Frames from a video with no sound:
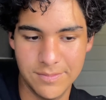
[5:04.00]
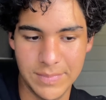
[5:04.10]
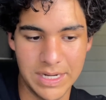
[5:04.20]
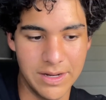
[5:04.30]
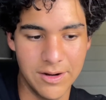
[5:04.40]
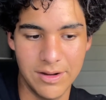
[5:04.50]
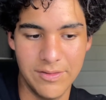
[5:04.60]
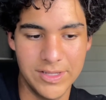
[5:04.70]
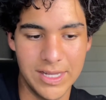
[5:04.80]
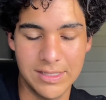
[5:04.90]
But you know,
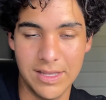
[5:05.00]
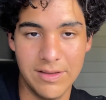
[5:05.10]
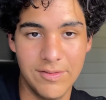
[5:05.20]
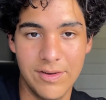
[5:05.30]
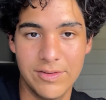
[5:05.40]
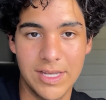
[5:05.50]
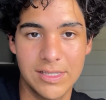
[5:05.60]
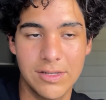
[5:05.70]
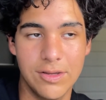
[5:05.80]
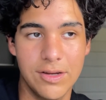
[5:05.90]
even if it takes
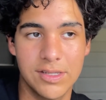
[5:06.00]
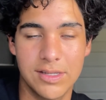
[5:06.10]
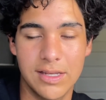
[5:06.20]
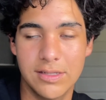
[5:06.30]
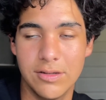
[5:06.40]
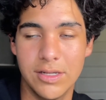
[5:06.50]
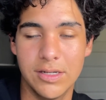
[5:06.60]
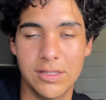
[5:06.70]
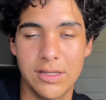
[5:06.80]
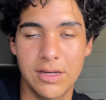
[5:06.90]
2 years, it takes 2
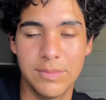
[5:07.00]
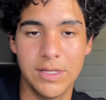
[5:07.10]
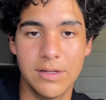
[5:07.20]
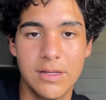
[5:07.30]
years. You know what I mean?